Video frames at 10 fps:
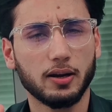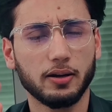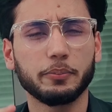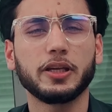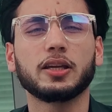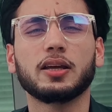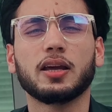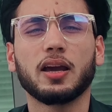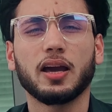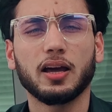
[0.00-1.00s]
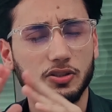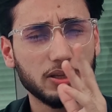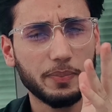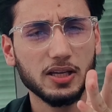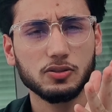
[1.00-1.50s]
RMB.
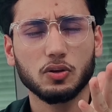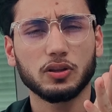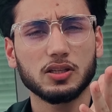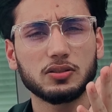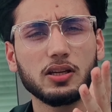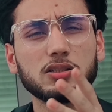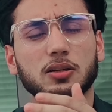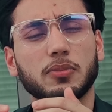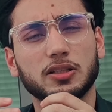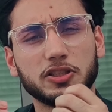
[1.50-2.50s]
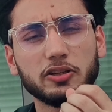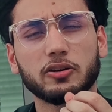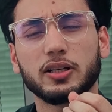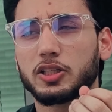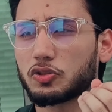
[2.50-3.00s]
It depends on the station, but
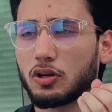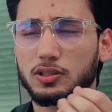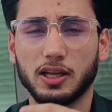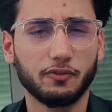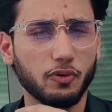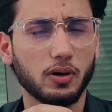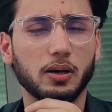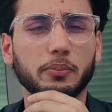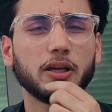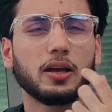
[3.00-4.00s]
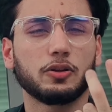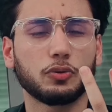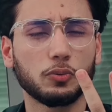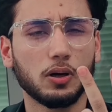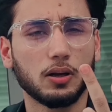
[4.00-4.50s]
generally it's got like 4 RMB
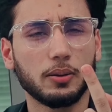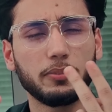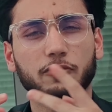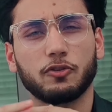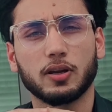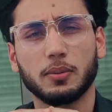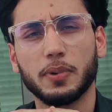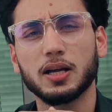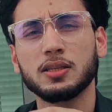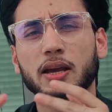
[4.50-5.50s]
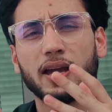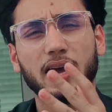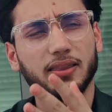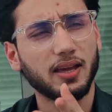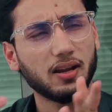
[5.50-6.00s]
and 2 RMB for the bus. And